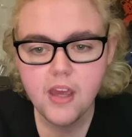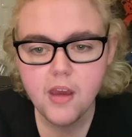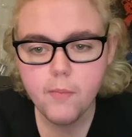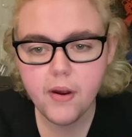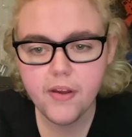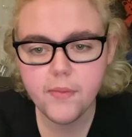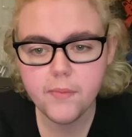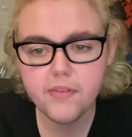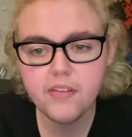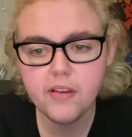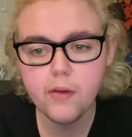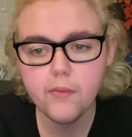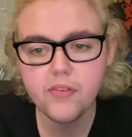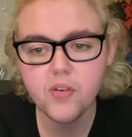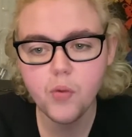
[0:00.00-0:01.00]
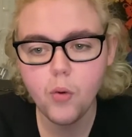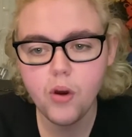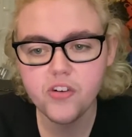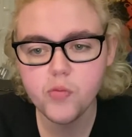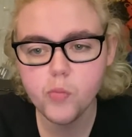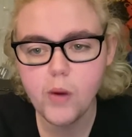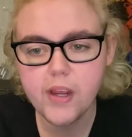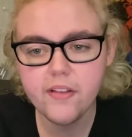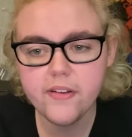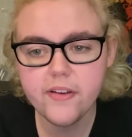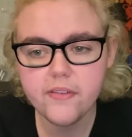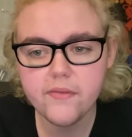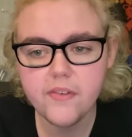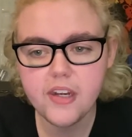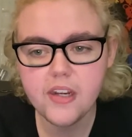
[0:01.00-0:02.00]
by themselves to watch Whaley
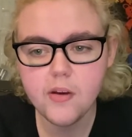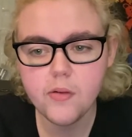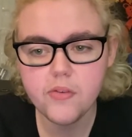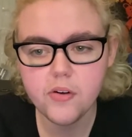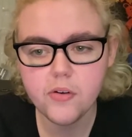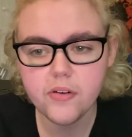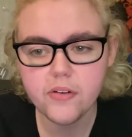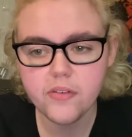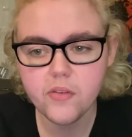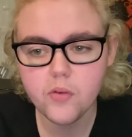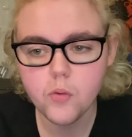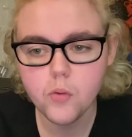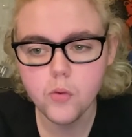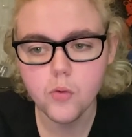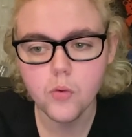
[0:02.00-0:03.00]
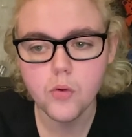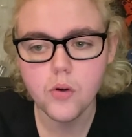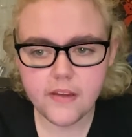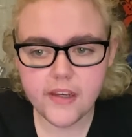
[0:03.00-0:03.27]
on video during school,